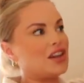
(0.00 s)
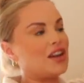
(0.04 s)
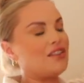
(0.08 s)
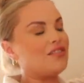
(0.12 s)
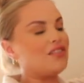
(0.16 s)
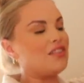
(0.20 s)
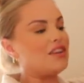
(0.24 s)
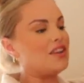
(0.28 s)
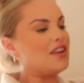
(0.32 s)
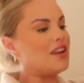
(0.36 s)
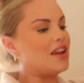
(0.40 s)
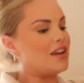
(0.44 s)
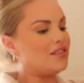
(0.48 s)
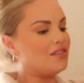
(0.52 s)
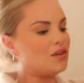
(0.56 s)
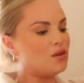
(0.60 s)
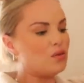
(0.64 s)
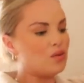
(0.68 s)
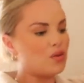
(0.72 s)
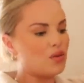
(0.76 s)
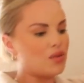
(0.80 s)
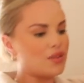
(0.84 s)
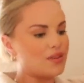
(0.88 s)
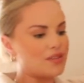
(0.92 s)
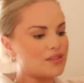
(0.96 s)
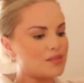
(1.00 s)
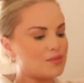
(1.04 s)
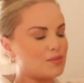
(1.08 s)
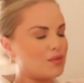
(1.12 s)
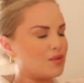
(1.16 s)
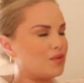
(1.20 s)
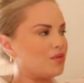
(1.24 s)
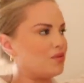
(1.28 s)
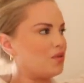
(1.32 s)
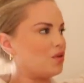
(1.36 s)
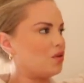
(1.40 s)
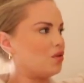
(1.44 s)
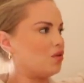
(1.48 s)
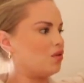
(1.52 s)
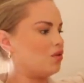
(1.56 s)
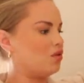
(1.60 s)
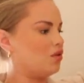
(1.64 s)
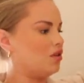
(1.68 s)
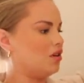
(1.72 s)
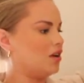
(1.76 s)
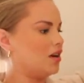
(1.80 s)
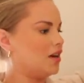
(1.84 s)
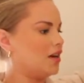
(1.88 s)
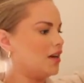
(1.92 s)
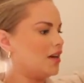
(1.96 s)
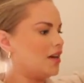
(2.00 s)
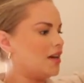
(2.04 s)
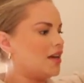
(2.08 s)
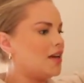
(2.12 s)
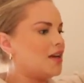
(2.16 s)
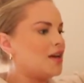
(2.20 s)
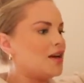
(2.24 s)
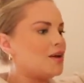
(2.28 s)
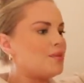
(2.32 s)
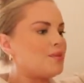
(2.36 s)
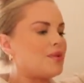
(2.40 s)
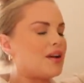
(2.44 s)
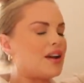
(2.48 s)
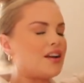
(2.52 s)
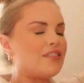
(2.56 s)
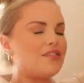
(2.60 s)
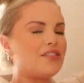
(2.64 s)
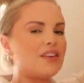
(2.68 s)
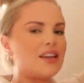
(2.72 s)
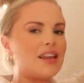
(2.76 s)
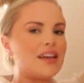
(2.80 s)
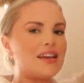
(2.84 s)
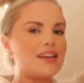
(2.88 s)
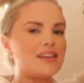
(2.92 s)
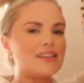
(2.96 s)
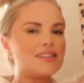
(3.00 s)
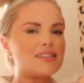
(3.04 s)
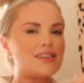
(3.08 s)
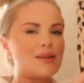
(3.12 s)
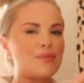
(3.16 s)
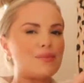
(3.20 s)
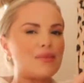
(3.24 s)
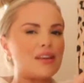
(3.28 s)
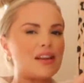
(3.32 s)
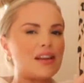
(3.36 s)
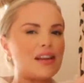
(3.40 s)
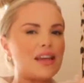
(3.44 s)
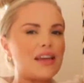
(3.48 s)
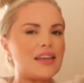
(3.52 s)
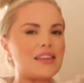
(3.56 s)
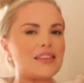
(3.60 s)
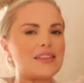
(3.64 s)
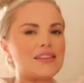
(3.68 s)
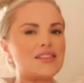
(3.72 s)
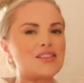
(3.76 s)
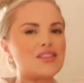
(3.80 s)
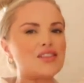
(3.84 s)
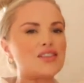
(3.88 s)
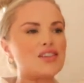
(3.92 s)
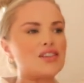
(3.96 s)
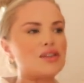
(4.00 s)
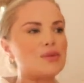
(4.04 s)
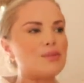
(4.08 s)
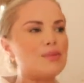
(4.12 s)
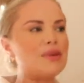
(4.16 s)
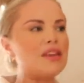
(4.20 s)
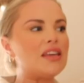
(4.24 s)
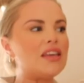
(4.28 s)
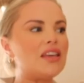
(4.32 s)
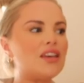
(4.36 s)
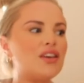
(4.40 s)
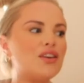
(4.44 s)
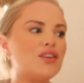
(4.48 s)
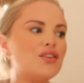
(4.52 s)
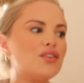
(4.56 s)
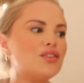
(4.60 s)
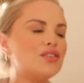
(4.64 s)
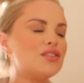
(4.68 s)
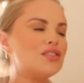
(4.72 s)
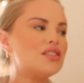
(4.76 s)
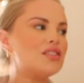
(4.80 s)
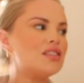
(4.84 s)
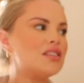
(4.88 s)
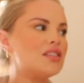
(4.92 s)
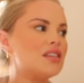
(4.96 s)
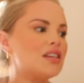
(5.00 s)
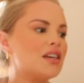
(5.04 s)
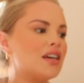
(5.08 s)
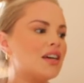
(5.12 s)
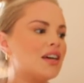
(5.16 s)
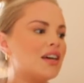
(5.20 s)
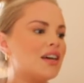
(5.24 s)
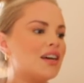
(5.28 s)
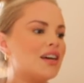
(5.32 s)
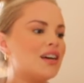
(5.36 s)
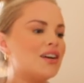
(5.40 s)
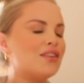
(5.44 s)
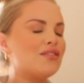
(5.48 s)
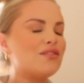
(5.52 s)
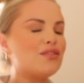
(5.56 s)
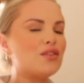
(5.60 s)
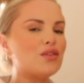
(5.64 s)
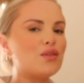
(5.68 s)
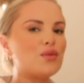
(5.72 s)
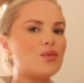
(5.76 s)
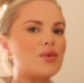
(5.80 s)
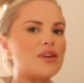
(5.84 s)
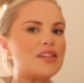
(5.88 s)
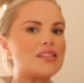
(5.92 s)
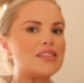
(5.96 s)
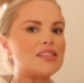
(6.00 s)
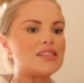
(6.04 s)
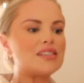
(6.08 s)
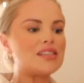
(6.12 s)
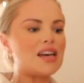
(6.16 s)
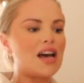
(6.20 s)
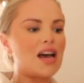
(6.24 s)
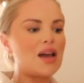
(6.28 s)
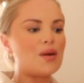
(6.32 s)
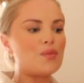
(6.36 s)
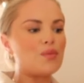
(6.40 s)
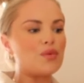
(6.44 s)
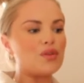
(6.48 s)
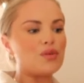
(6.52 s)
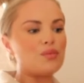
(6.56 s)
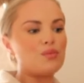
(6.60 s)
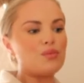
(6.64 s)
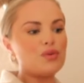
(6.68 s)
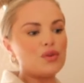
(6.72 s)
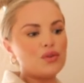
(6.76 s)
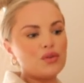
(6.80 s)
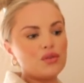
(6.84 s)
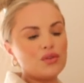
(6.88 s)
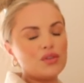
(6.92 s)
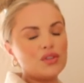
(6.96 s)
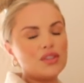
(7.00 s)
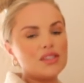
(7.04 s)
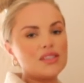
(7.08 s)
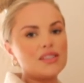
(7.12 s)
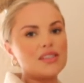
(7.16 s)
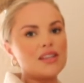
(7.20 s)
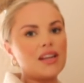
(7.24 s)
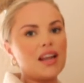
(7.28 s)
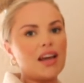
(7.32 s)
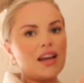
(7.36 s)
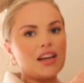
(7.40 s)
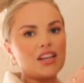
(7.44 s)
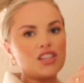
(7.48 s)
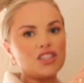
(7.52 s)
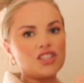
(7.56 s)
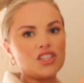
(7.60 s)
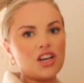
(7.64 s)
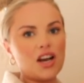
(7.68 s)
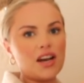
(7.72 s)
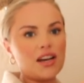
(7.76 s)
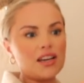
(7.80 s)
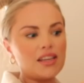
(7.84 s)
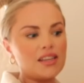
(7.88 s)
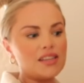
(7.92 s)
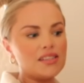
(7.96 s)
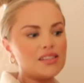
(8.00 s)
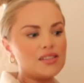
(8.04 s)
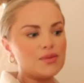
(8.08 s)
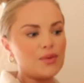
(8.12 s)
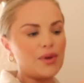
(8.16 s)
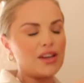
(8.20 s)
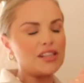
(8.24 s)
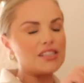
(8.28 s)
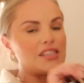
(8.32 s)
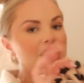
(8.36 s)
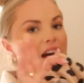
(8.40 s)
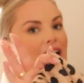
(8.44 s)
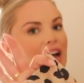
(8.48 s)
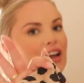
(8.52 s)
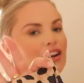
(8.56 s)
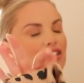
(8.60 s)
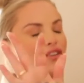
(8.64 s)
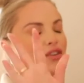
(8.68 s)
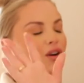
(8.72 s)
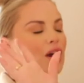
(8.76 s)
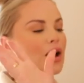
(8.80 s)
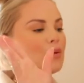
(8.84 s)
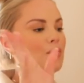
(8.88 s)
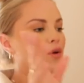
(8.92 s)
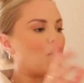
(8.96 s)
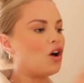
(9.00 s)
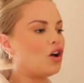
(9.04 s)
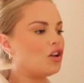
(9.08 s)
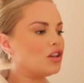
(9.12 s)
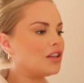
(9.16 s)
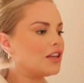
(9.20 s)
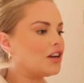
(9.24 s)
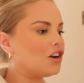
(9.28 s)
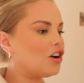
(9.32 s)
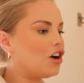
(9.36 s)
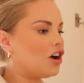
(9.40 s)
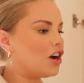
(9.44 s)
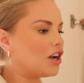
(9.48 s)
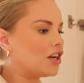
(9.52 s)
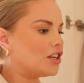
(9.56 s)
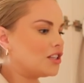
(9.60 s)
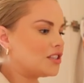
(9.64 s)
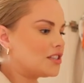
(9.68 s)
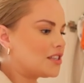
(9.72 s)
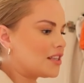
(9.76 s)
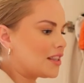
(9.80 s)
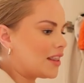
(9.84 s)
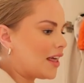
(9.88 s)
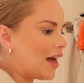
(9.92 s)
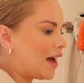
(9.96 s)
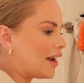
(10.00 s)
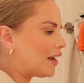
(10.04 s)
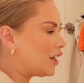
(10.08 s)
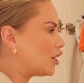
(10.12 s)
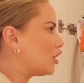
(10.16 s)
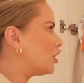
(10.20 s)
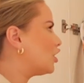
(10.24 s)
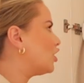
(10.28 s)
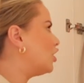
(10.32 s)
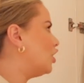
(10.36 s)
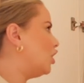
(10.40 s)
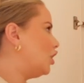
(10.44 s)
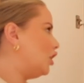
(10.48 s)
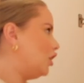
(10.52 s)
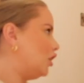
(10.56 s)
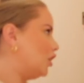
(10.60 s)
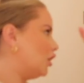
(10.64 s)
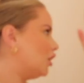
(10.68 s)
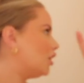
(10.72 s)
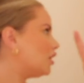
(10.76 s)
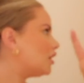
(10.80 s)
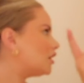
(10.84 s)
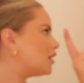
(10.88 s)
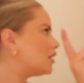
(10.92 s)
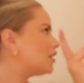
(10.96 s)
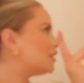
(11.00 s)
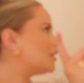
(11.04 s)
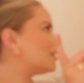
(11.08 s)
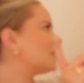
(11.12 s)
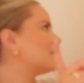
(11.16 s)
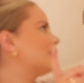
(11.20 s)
I've never worn this before, but I feel like something like this could be cute for the winter time with boots and like a chunky sweater. I don't know, I'm holding on to that look.